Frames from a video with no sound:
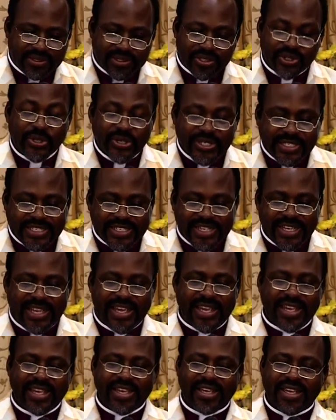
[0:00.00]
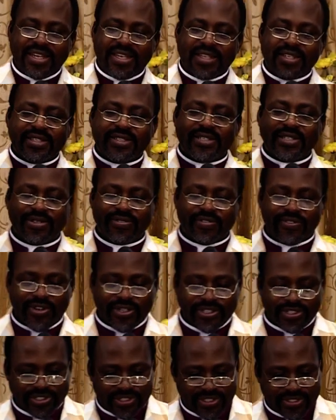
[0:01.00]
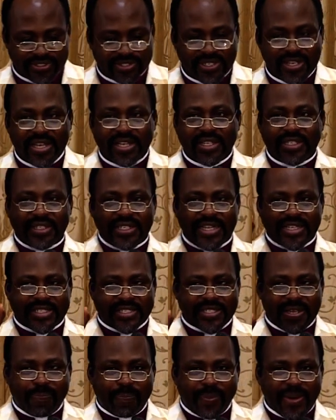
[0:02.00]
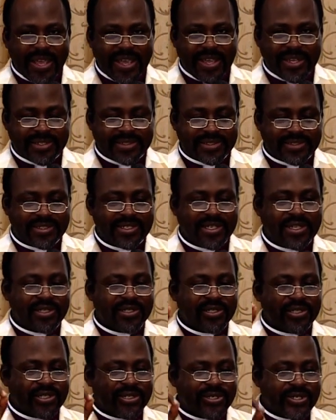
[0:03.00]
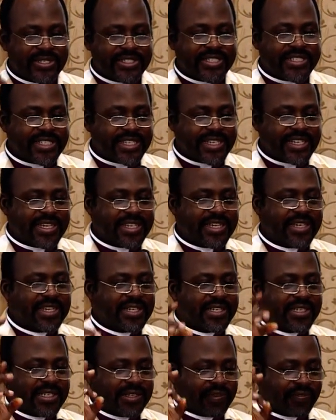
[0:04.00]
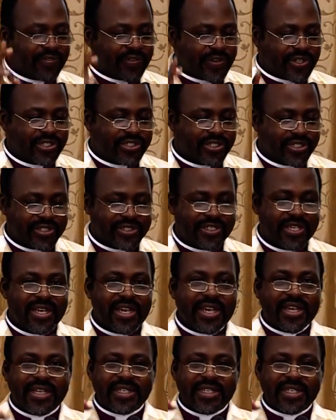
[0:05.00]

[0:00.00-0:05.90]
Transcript: duty, devotion. Discipline, duty, devotion.